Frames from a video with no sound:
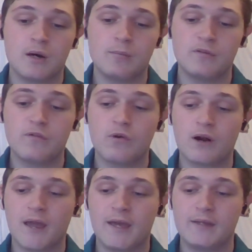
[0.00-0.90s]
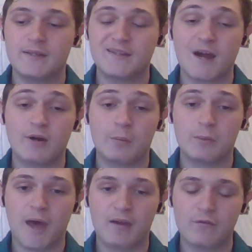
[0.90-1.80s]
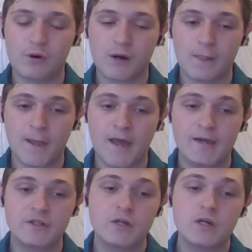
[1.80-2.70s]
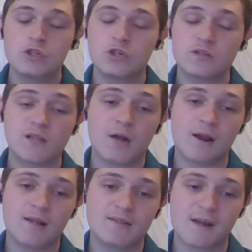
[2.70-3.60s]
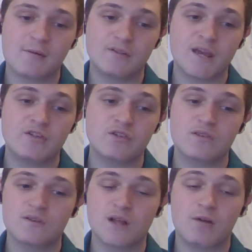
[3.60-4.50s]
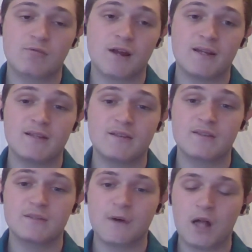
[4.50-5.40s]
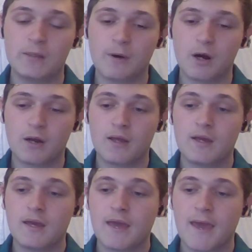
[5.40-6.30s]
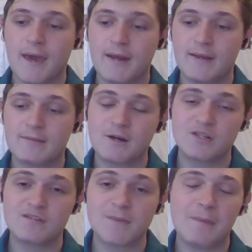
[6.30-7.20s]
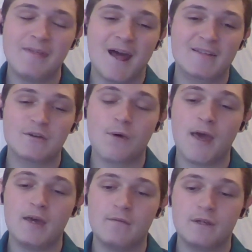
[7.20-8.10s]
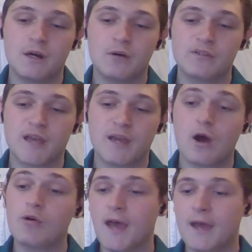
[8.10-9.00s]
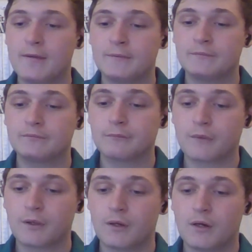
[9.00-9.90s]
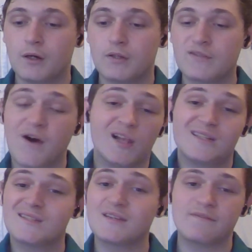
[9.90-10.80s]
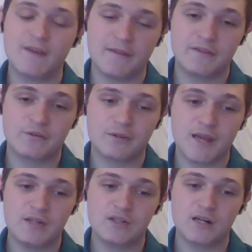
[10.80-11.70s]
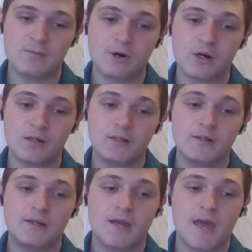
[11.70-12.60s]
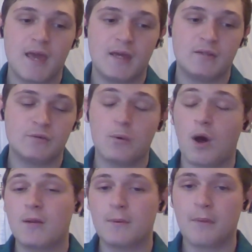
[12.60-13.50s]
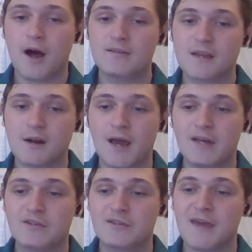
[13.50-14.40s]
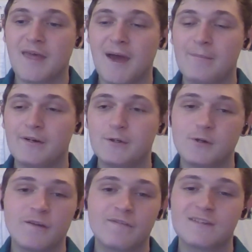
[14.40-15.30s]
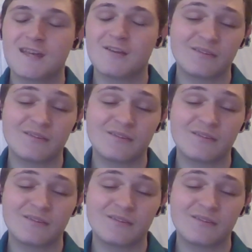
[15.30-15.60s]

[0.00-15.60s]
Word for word: before and is now coming back for it, and should slot right into that rotation, so slot right into the Civale part. And as much as maybe that's a way of, you know, saying, okay, Civale just didn't fit in this rotation anymore, and we wound up with Baz there, I understand that, but you could have